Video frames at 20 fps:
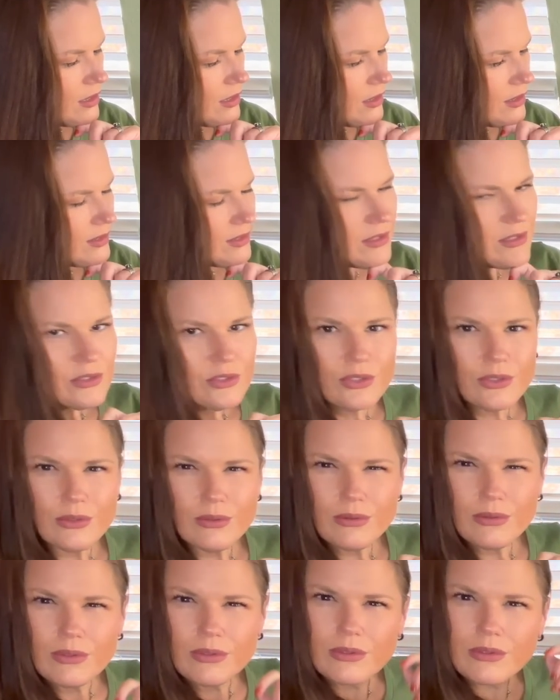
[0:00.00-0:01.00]
Is that
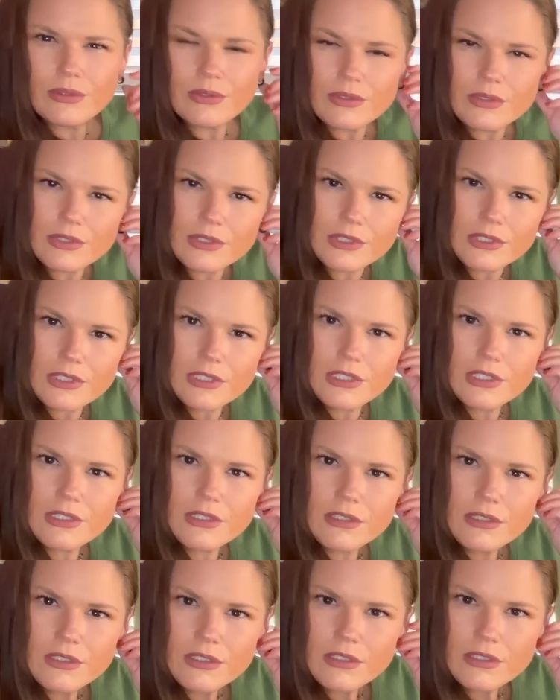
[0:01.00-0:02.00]
you?
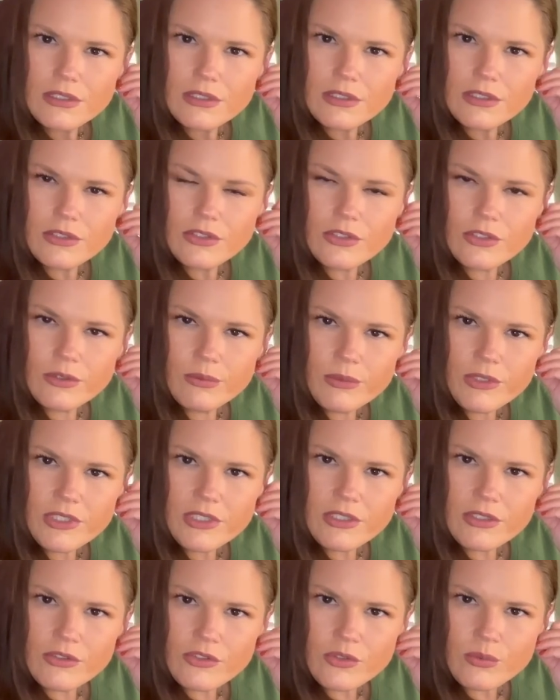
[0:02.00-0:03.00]
You told me that
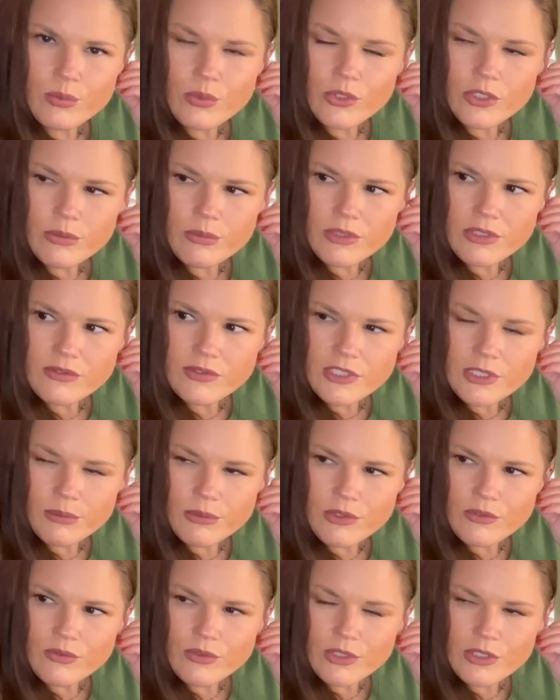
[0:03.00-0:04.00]
you're supported by family
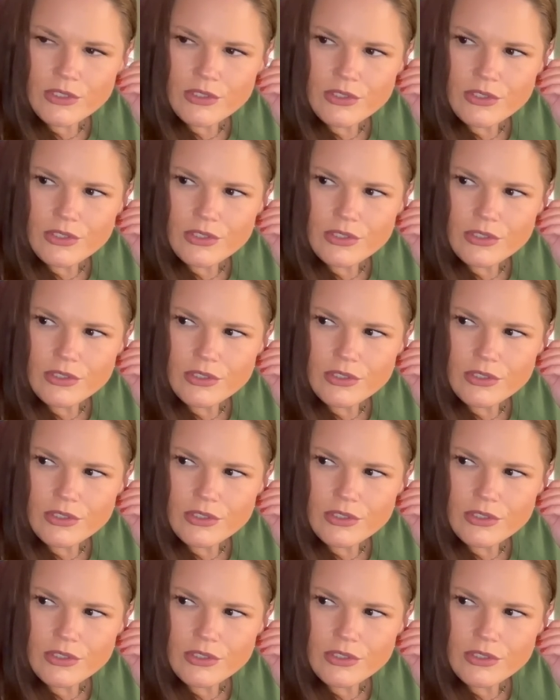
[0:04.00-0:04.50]
and friends.